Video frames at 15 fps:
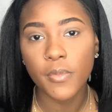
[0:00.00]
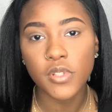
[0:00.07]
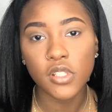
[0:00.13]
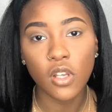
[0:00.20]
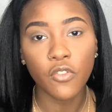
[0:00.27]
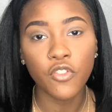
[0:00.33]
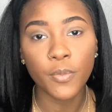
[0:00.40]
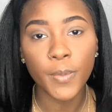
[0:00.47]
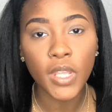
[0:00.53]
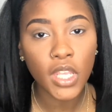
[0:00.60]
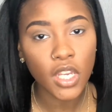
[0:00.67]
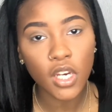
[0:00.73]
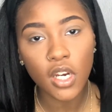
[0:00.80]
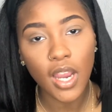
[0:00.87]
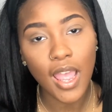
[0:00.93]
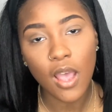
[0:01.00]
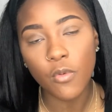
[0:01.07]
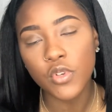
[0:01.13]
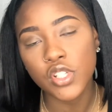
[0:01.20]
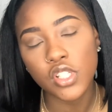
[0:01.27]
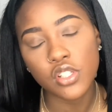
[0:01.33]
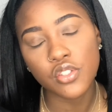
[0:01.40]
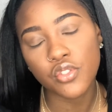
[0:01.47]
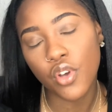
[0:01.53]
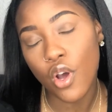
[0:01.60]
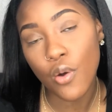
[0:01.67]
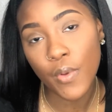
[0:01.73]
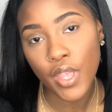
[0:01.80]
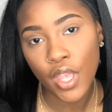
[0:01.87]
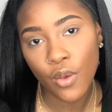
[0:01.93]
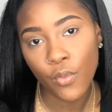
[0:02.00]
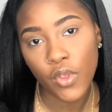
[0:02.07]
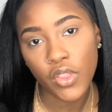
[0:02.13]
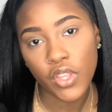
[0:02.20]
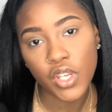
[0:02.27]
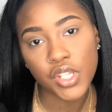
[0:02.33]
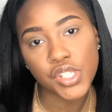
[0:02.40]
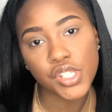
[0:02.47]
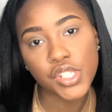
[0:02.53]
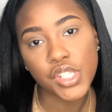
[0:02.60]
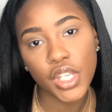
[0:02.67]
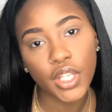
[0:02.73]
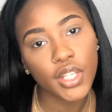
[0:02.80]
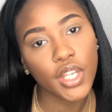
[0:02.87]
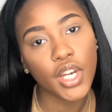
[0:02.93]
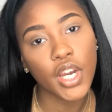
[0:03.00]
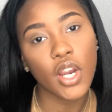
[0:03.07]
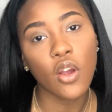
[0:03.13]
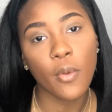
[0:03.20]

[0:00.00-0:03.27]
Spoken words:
So from here, I would just go in with concealer